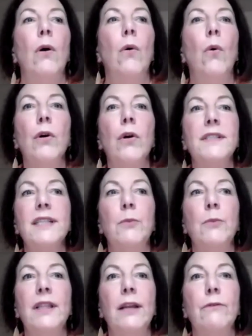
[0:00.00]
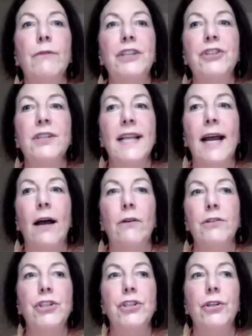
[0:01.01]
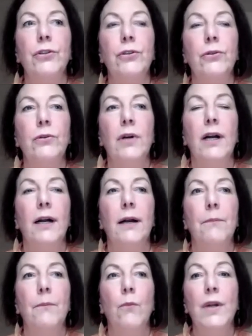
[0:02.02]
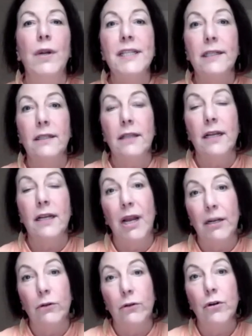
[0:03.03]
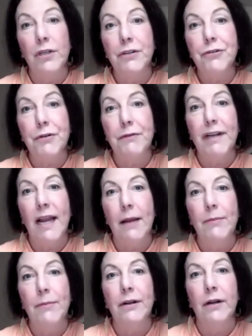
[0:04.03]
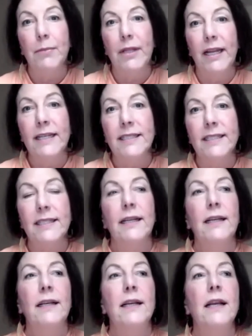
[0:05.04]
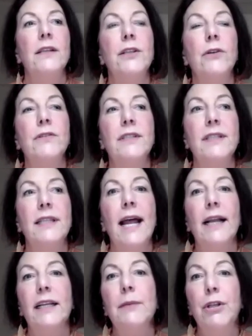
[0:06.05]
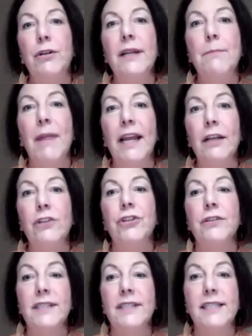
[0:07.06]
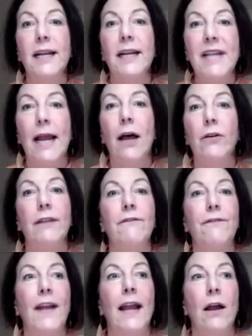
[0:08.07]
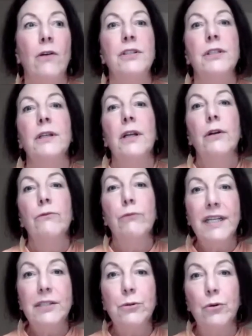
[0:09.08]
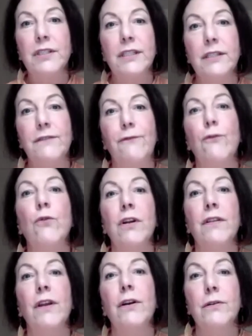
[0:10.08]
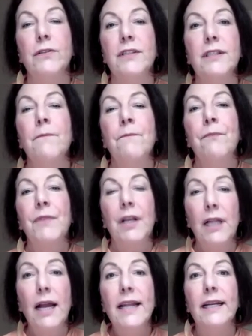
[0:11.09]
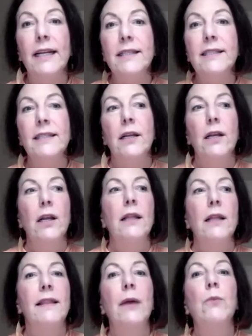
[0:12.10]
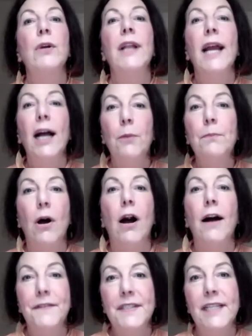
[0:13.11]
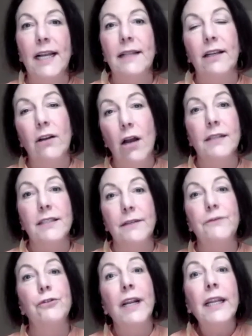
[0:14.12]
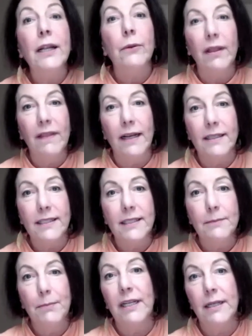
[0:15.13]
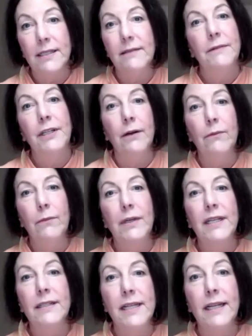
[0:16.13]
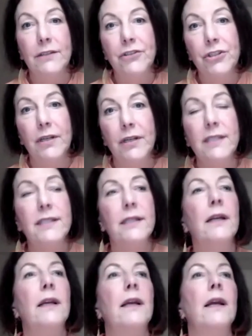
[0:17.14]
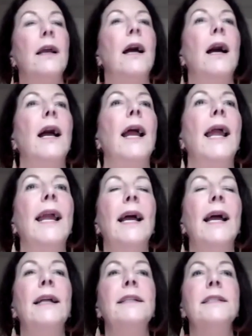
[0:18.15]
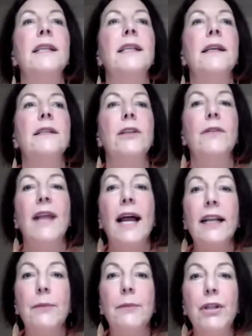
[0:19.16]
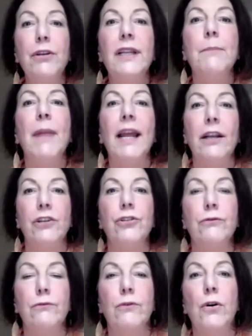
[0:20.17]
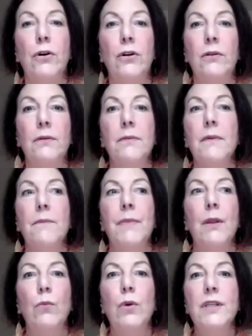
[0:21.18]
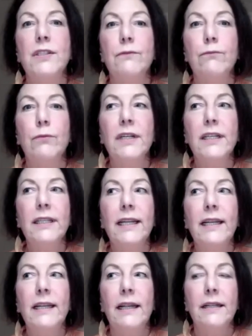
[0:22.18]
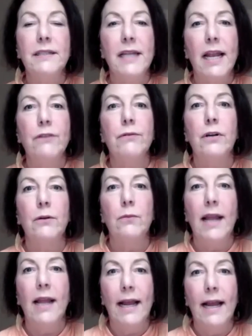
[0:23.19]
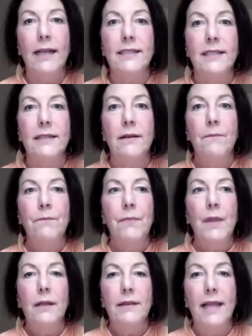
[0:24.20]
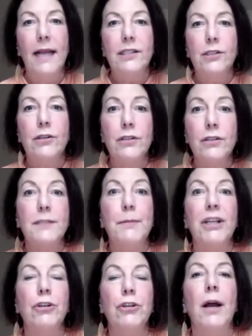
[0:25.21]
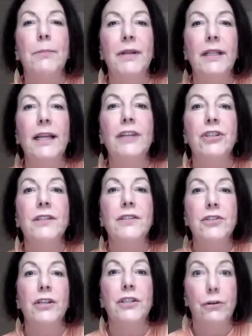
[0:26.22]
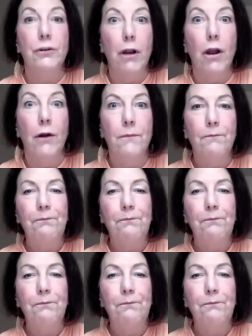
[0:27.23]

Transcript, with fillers: Or someone that reaches out to, we did a lot of spinal cord injury rehab in our place. So that community manager stepped out and found resources for those clients that would help offset the cost of training with us because, you know, we didn't take insurance. And so that community manager role was really integral as that certain special population started to grow.